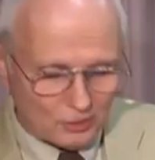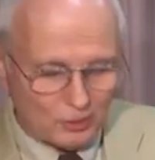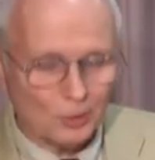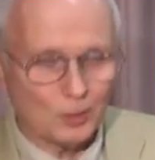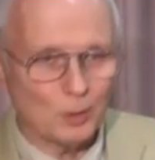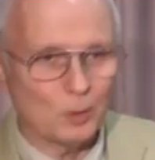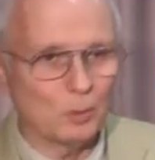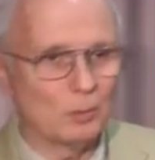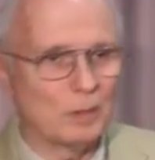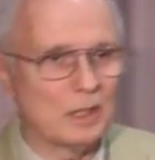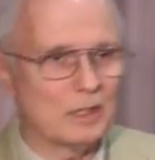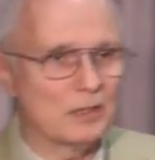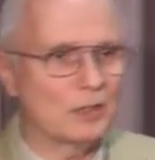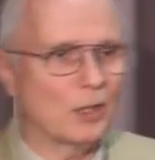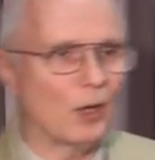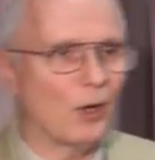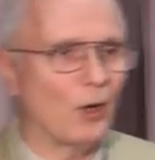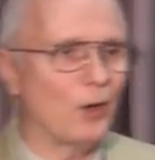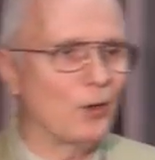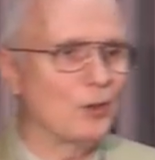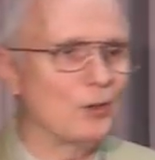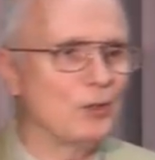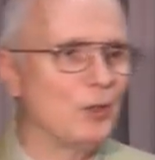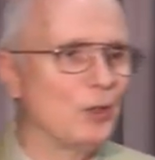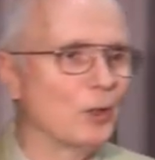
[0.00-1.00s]
to
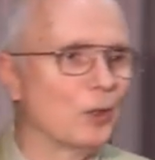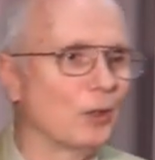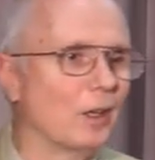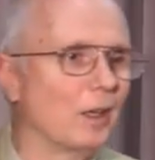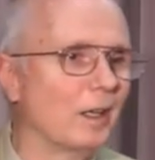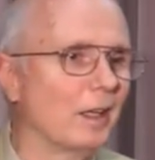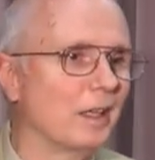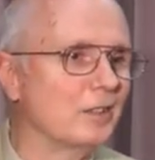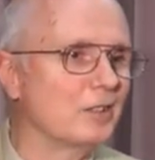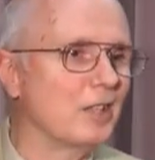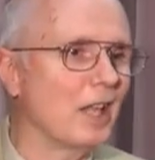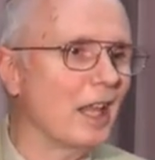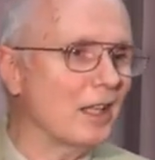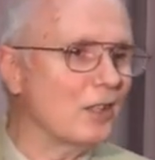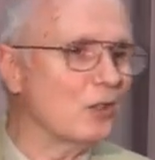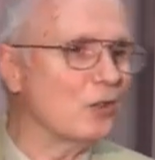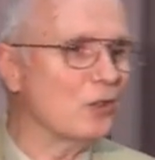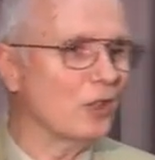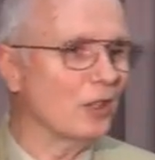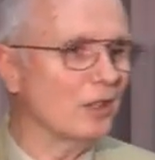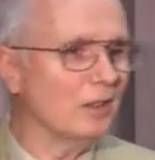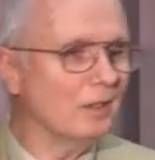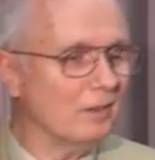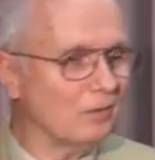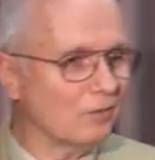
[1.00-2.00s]
return your
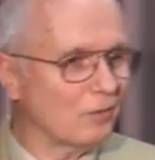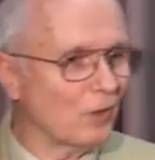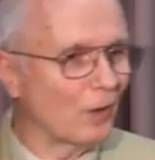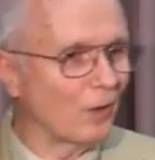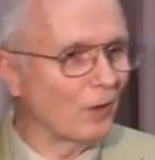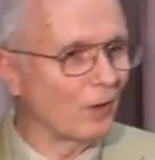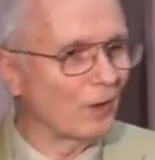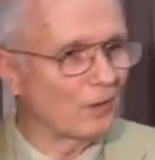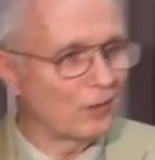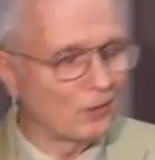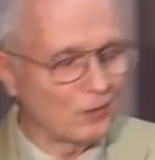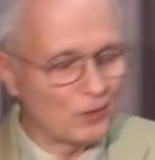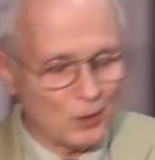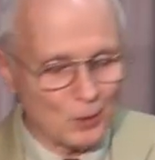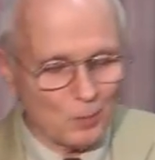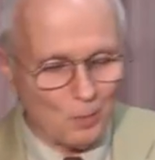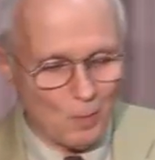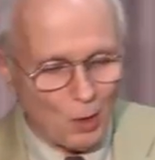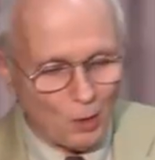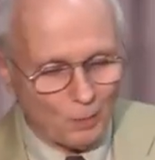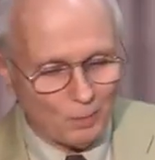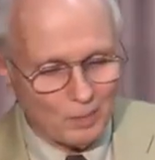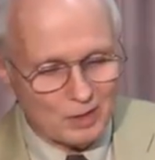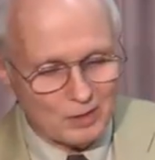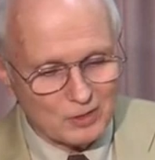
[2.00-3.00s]
attention for a few
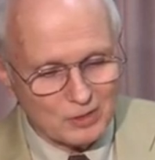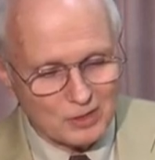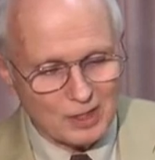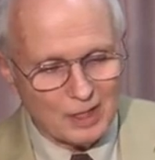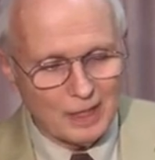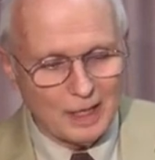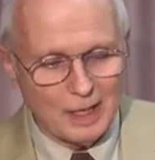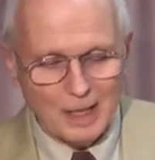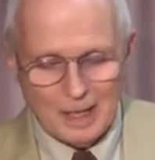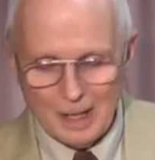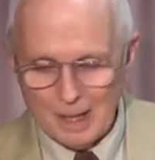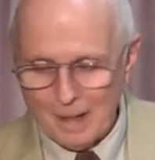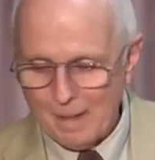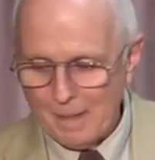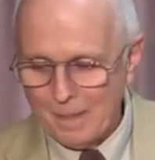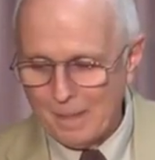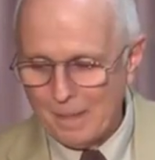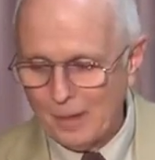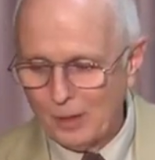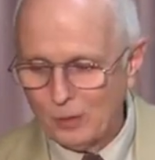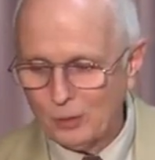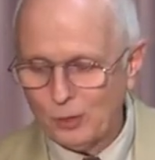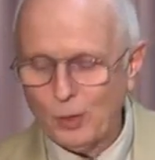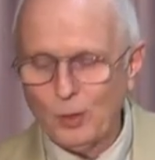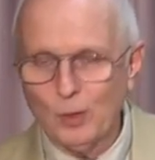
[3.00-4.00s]
moments
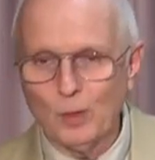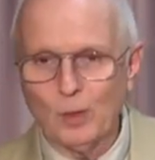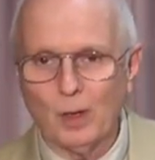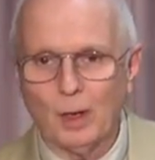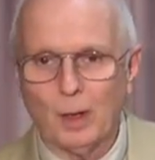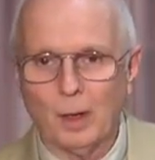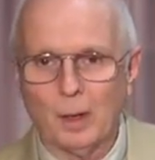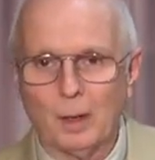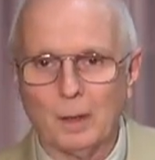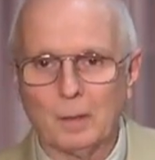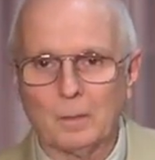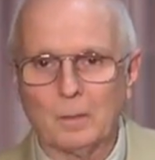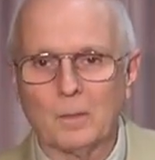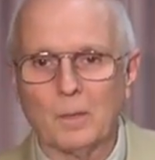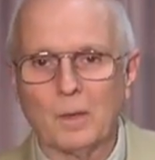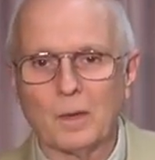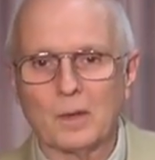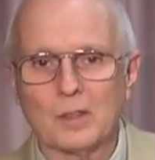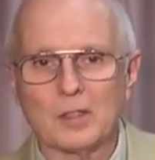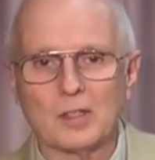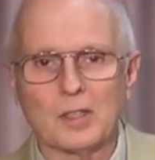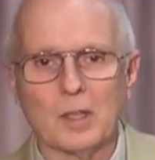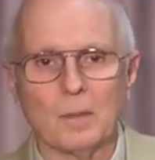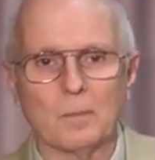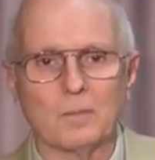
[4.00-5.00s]
to uh,
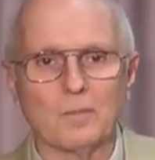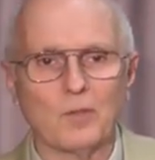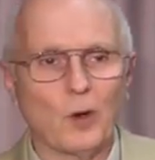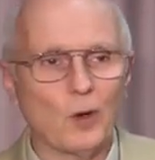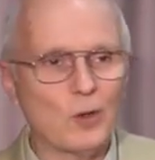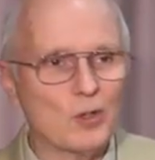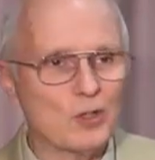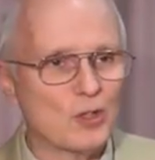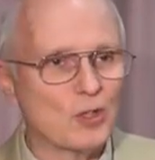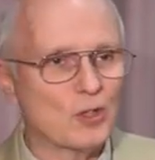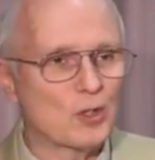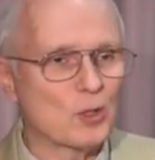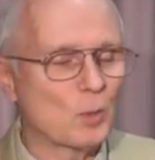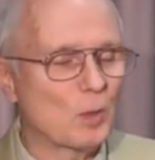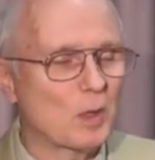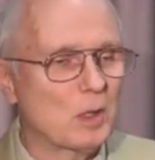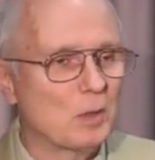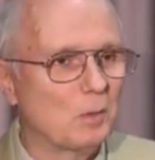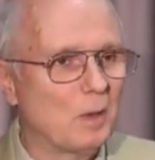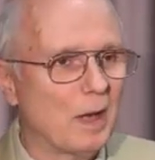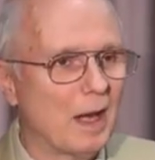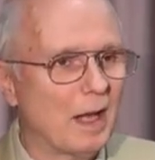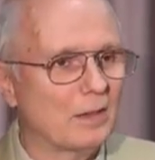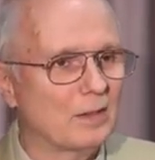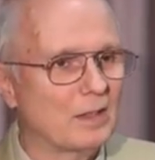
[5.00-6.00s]
some verses we
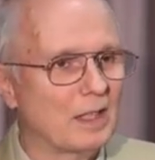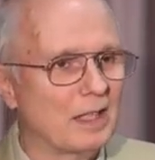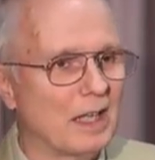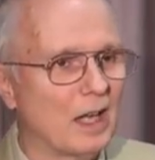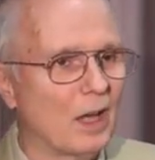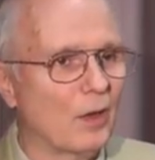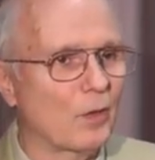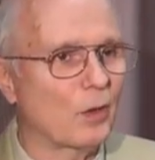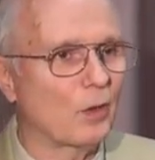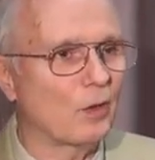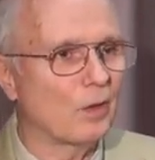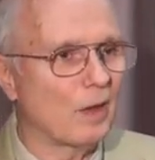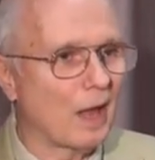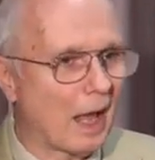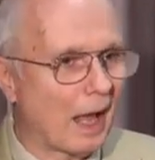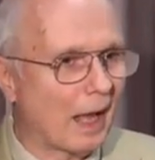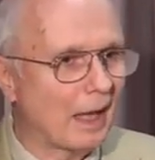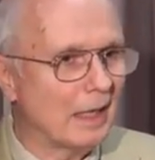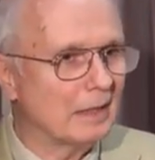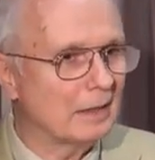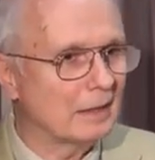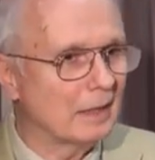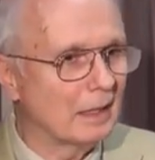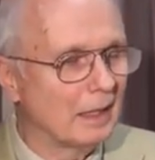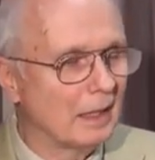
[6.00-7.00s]
read the other
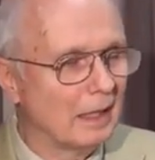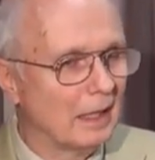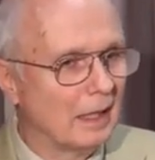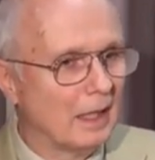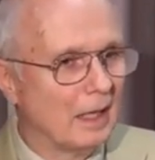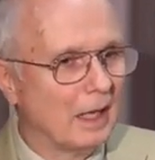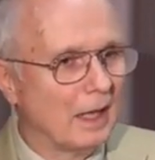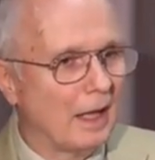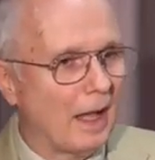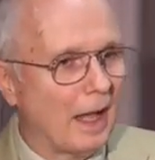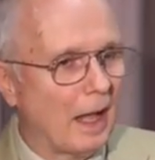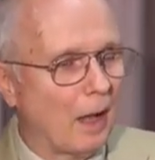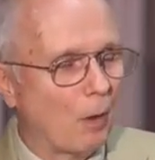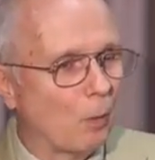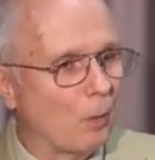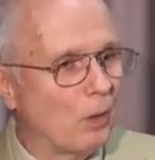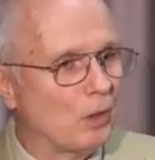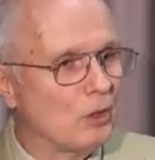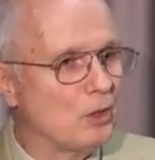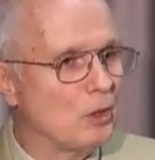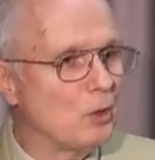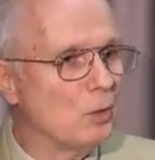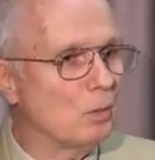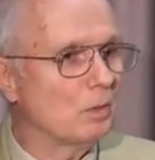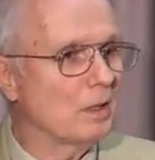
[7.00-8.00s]
night.
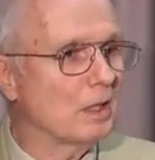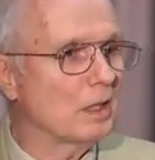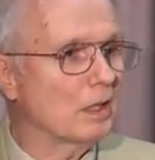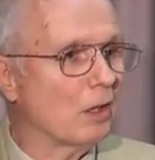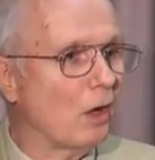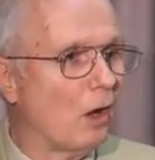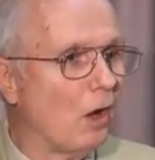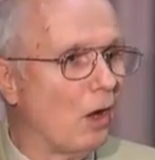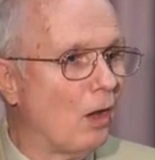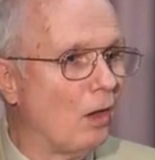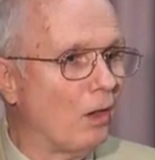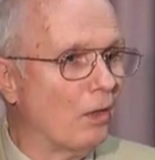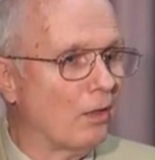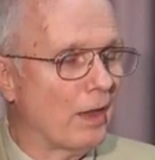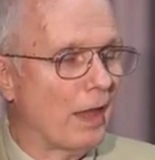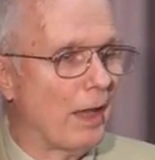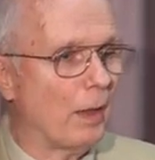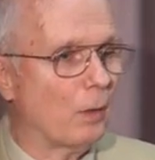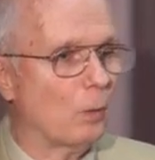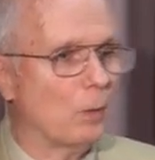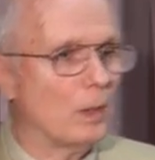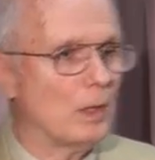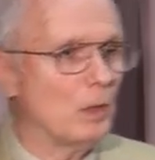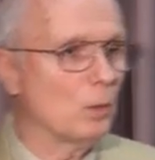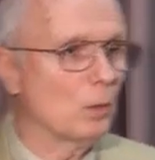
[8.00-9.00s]
When you recall
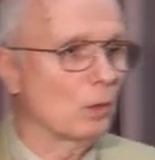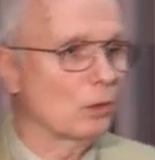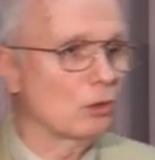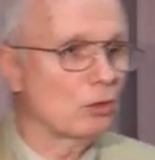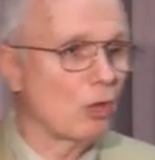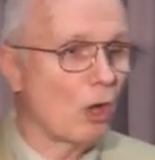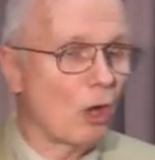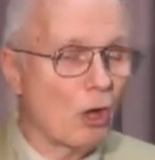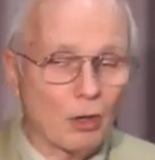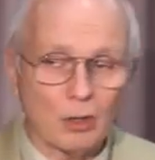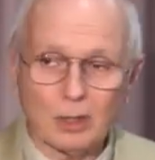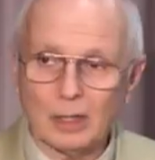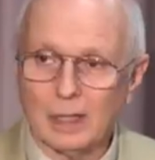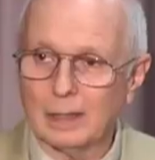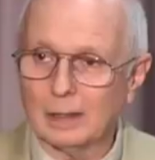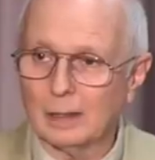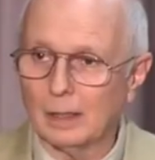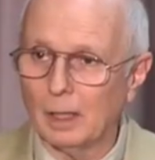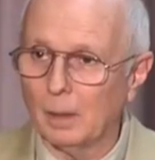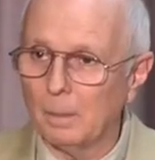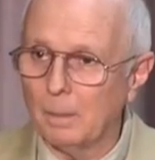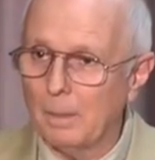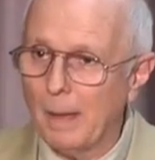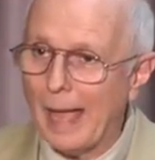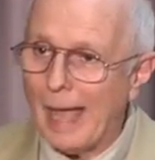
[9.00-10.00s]
that we were talking
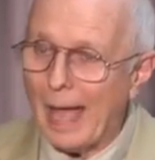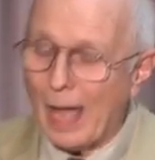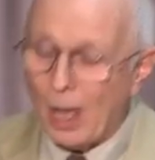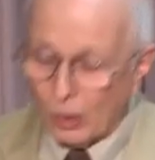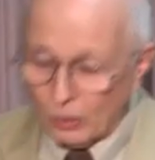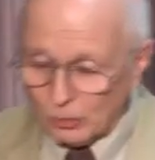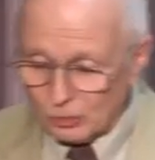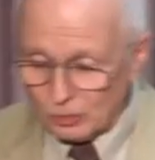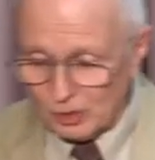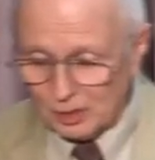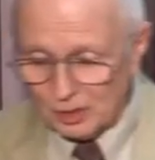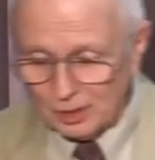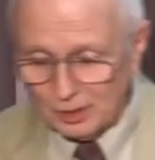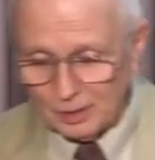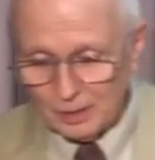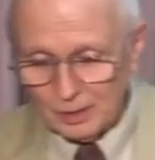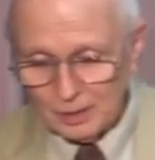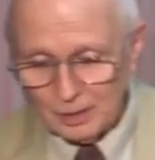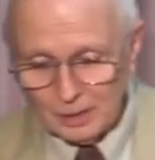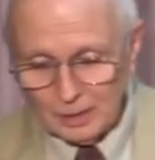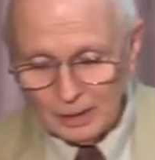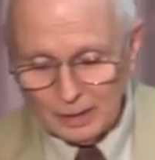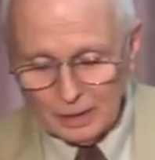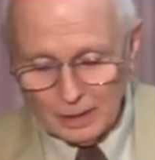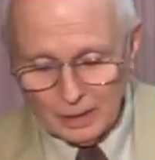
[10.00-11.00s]
about
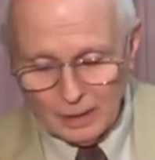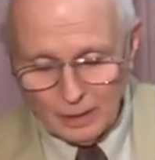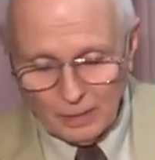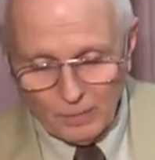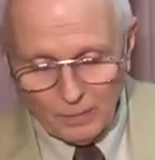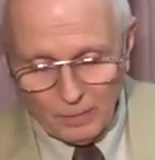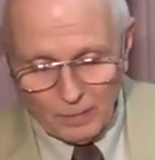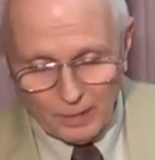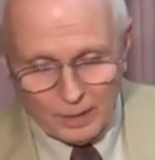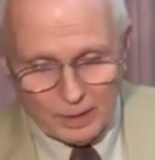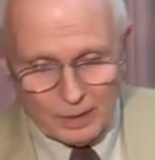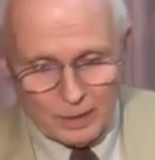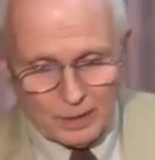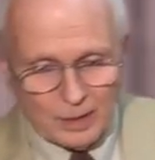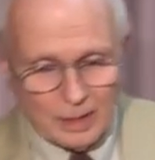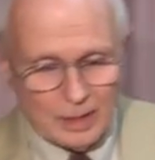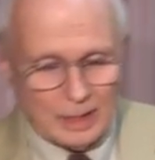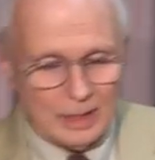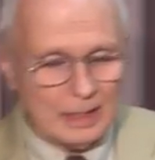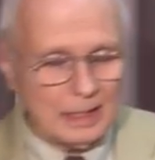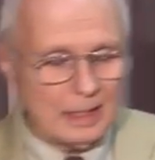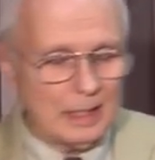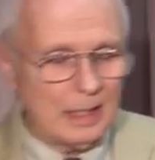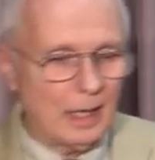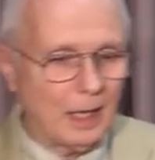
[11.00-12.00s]

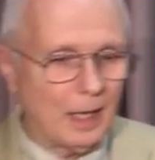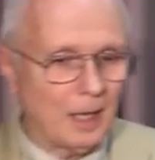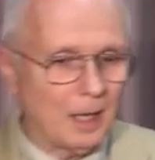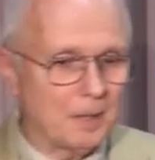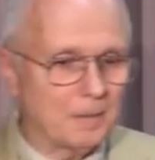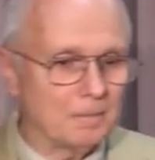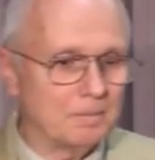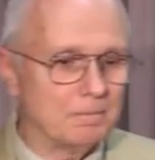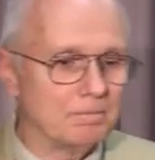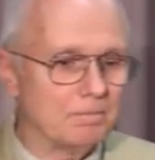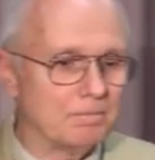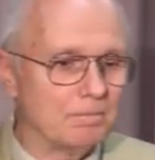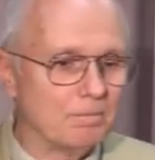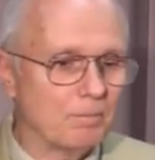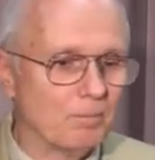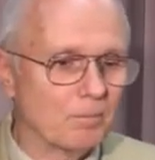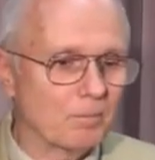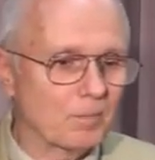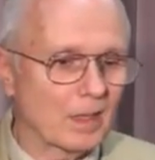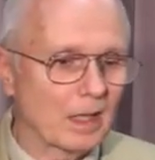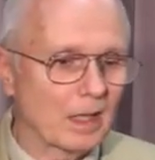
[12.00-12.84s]
the um,